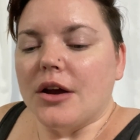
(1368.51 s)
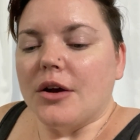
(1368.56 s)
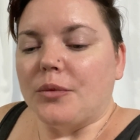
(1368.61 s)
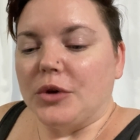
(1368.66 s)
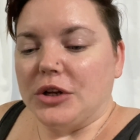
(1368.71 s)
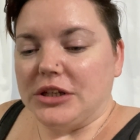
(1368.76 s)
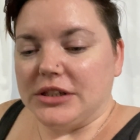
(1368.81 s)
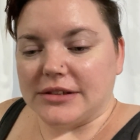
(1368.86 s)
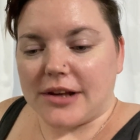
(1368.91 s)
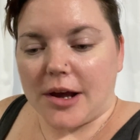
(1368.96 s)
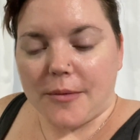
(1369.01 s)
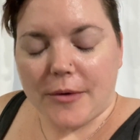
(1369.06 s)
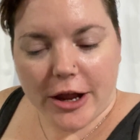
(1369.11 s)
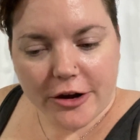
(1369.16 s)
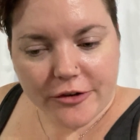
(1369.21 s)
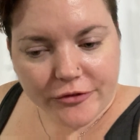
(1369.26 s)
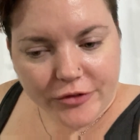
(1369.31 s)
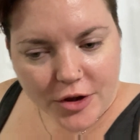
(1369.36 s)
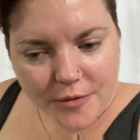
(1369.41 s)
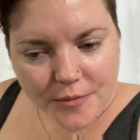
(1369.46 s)
We just got back
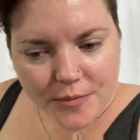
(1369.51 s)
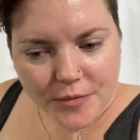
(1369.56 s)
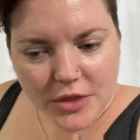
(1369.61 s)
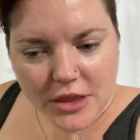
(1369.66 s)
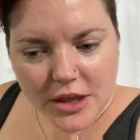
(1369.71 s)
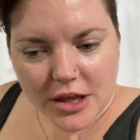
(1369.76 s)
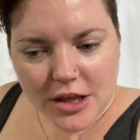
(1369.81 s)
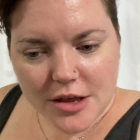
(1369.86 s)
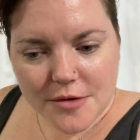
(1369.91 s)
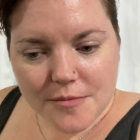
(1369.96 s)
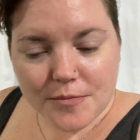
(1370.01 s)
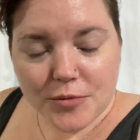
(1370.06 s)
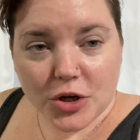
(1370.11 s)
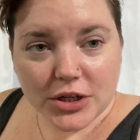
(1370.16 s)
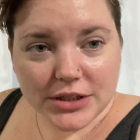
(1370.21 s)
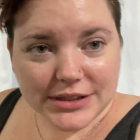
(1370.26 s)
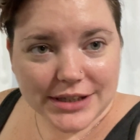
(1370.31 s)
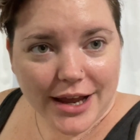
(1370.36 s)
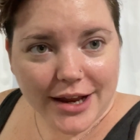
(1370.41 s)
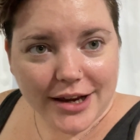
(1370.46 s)
from the book
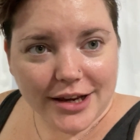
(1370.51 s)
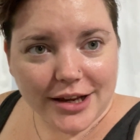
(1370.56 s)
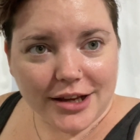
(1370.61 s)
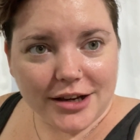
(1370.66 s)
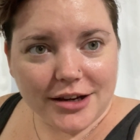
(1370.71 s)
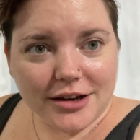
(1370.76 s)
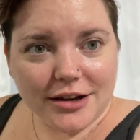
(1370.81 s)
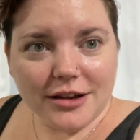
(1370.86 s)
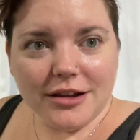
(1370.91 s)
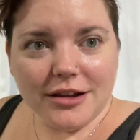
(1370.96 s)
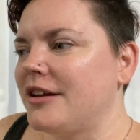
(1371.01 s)
signing.